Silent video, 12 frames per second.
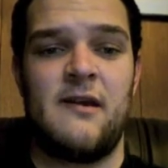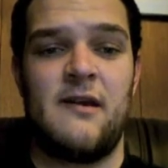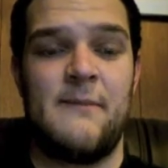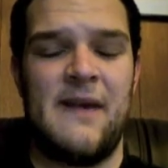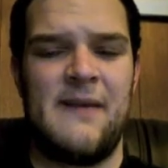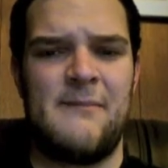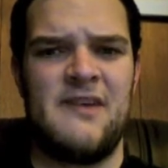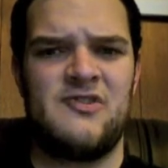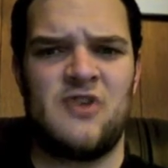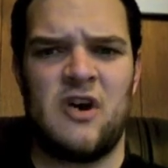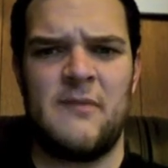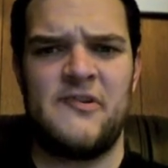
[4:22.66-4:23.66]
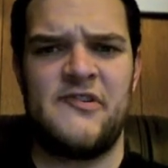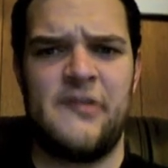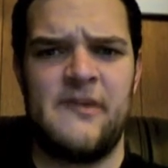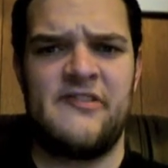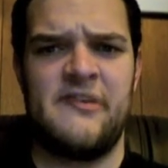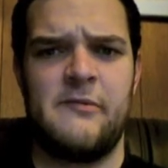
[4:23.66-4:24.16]
paying major homage to the
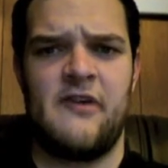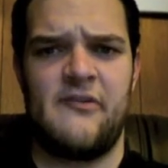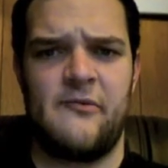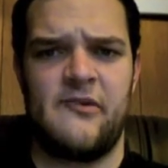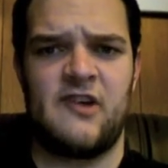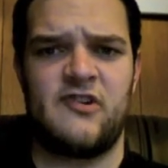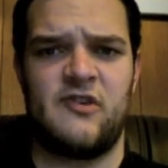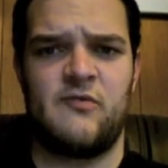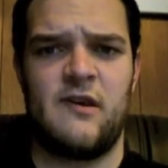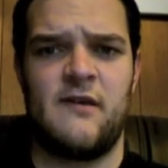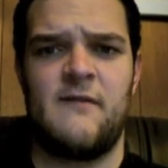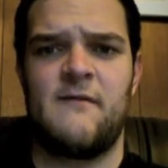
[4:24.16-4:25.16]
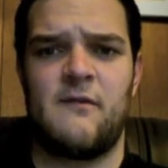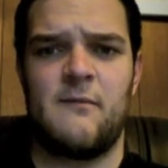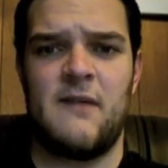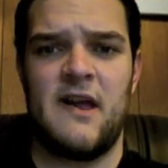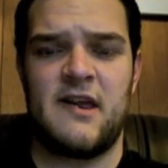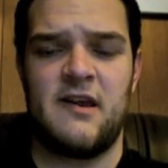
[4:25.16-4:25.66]
Beastie Boys. It was actually written for
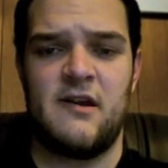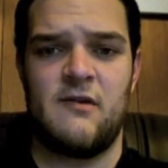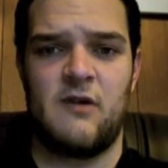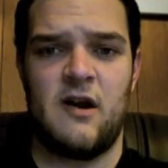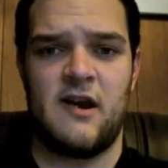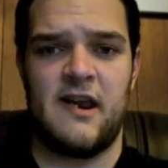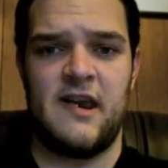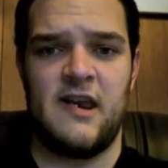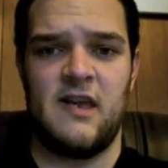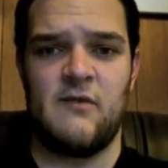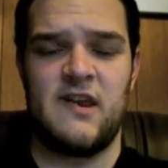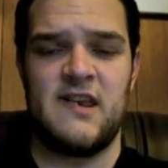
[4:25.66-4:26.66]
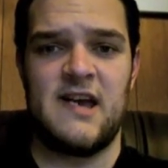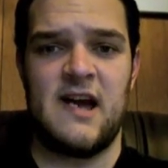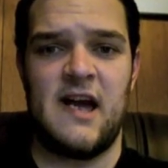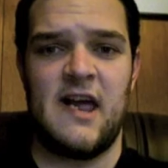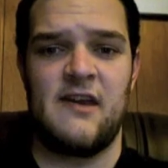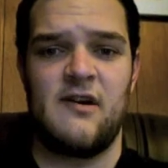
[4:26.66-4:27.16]
Mike Rock 80 when he
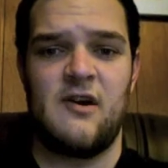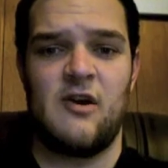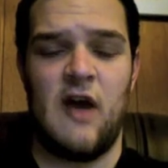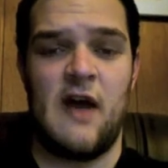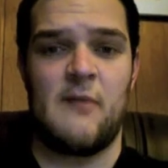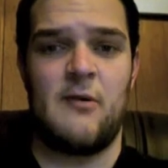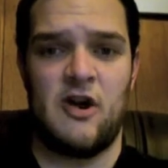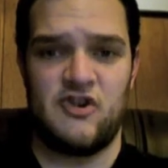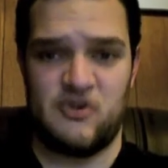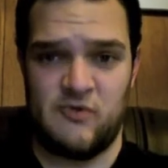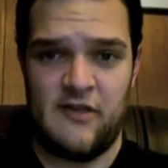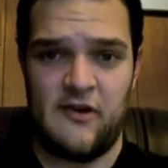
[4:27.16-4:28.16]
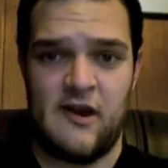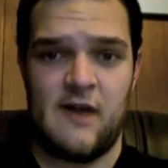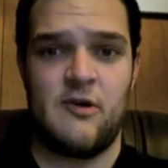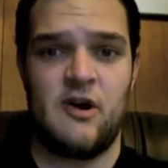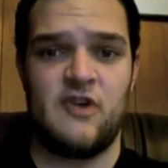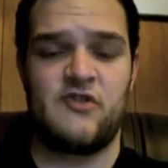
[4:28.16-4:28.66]
died, or Adam Haunch rather. Adam
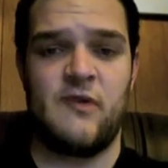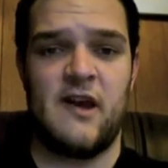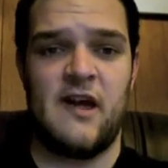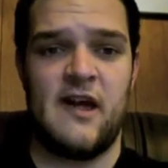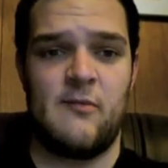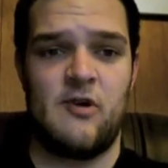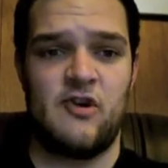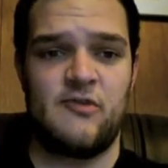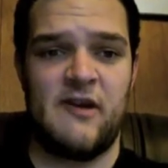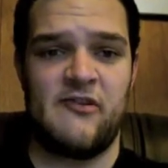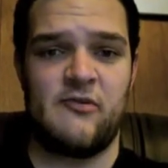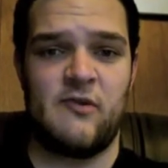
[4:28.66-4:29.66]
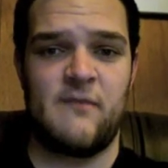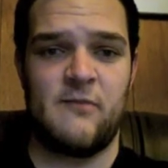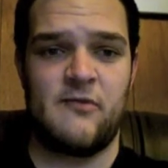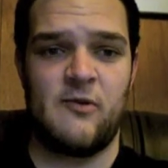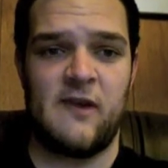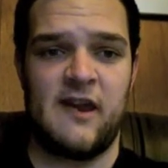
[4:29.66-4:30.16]
Haunch when Adam Haunch passed away from
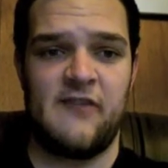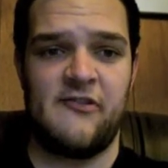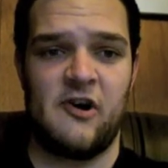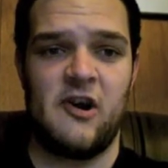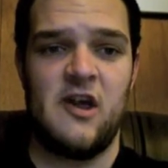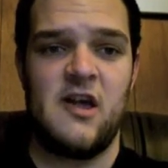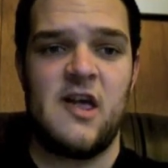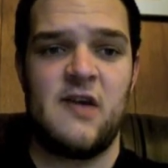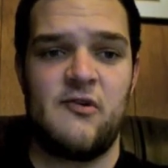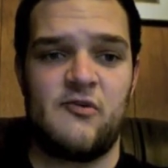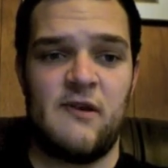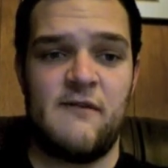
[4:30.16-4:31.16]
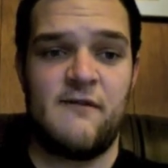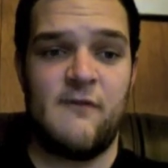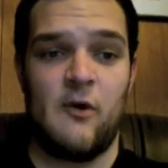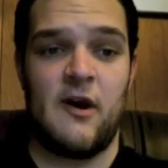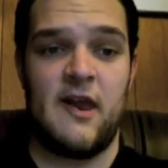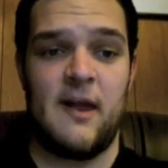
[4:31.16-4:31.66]
throat cancer. It was written
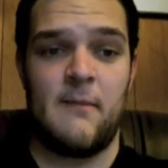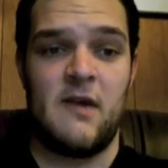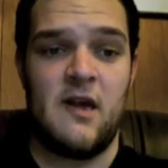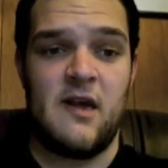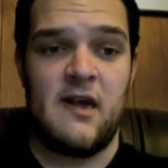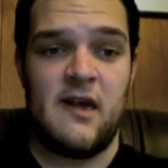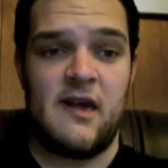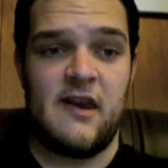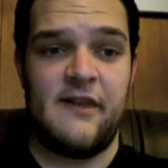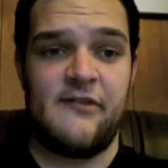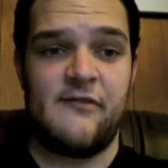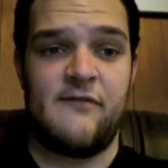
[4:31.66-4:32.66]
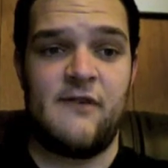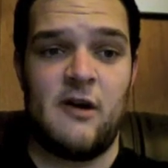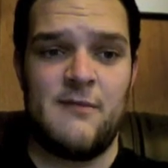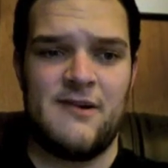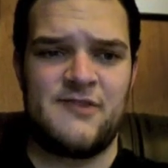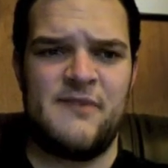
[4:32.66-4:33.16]
for him, and it's
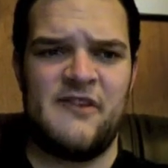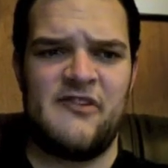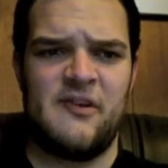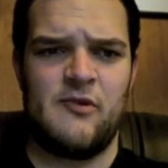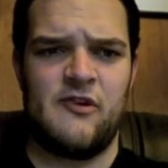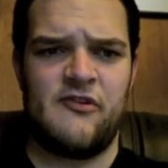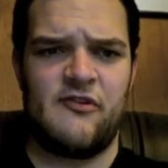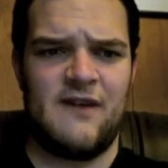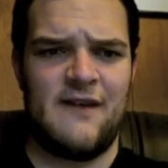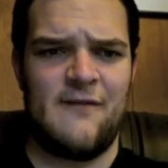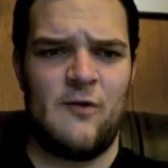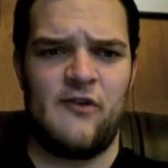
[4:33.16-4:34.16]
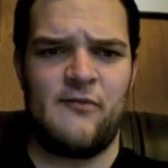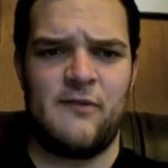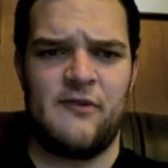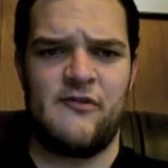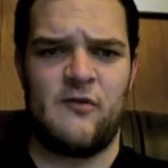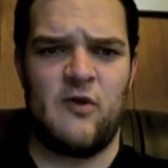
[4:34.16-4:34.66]
very much Beastie Boys survival
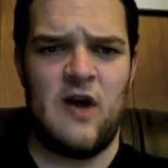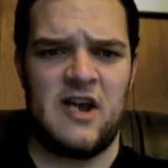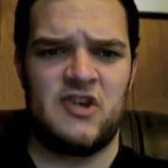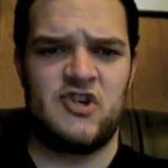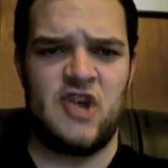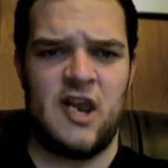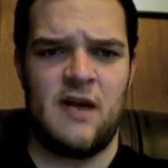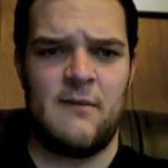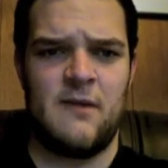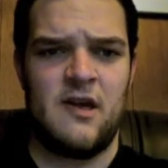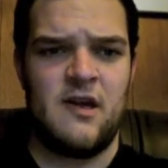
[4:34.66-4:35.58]
explosive rock jam,